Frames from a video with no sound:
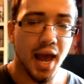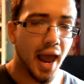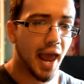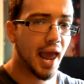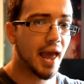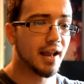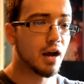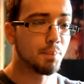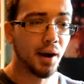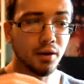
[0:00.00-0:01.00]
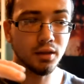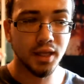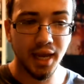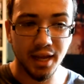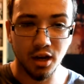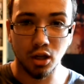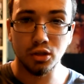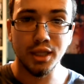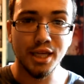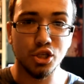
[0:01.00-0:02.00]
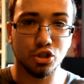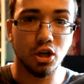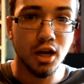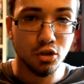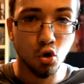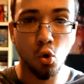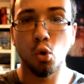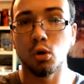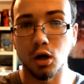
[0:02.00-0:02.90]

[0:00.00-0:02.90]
and apparently it unleashed an aura,